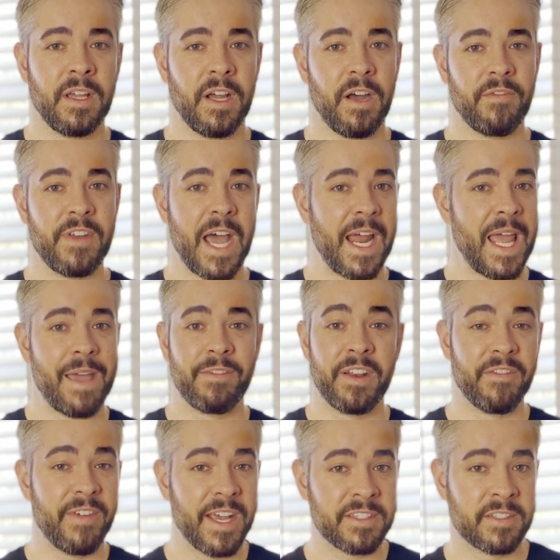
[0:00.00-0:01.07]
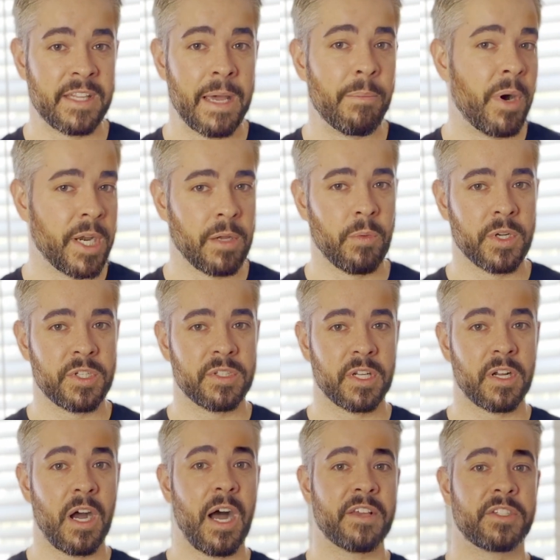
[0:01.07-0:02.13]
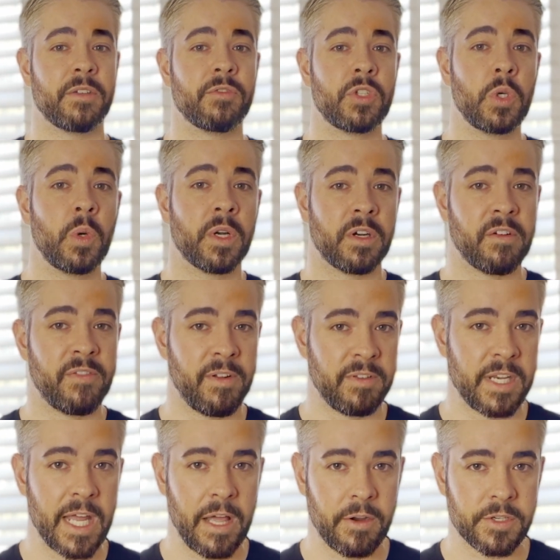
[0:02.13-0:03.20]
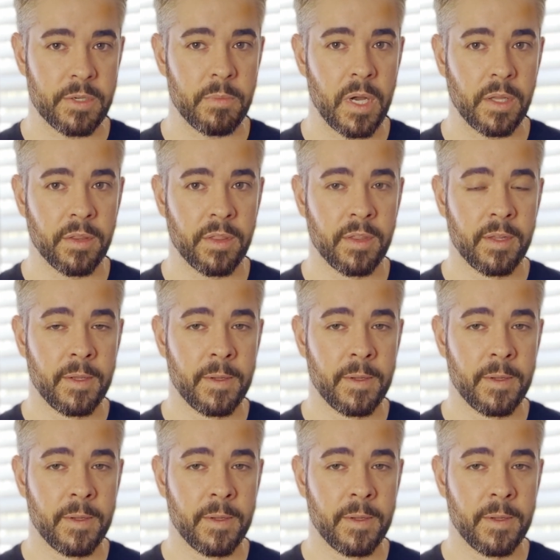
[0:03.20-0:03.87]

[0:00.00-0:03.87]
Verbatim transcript: of not having invested that money, which is a cost of two hundred fifty dollars a month.